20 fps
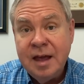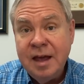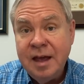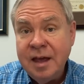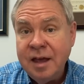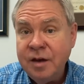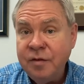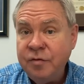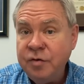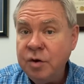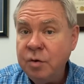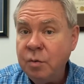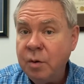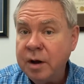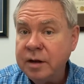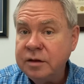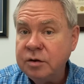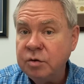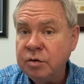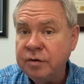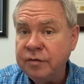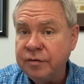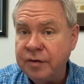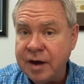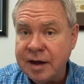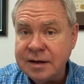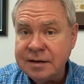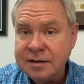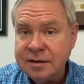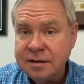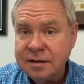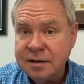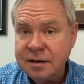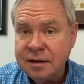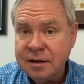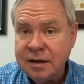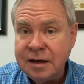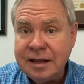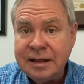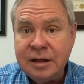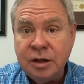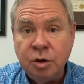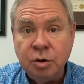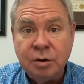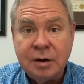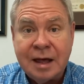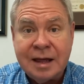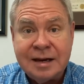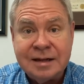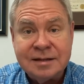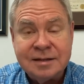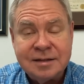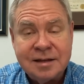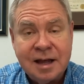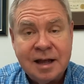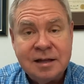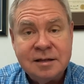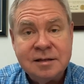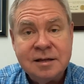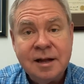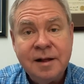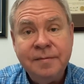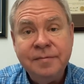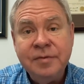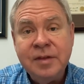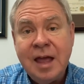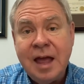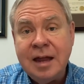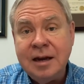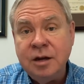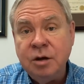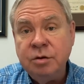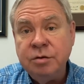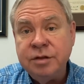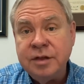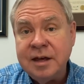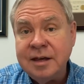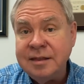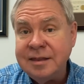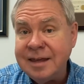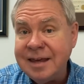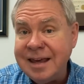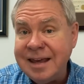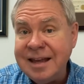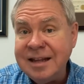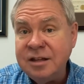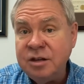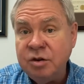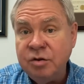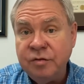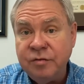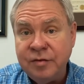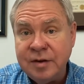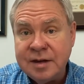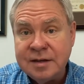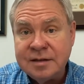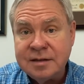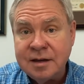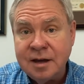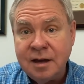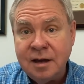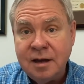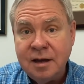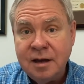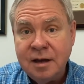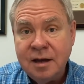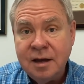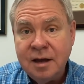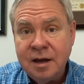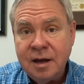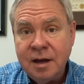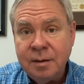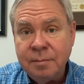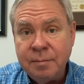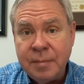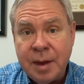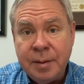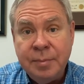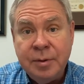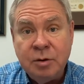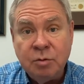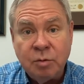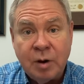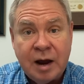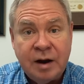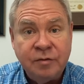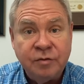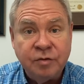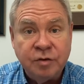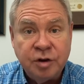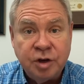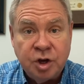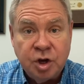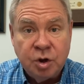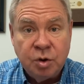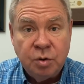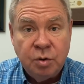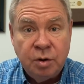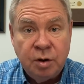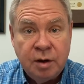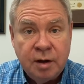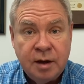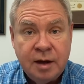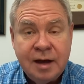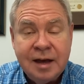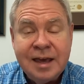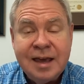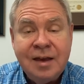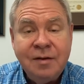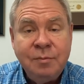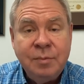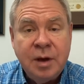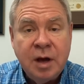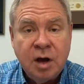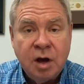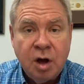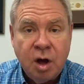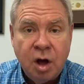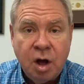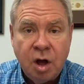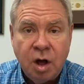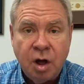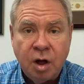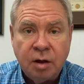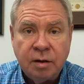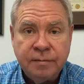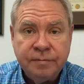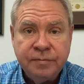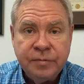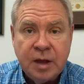If you want to invest in the United States and you think the E2 visa may be right for you, give me a call.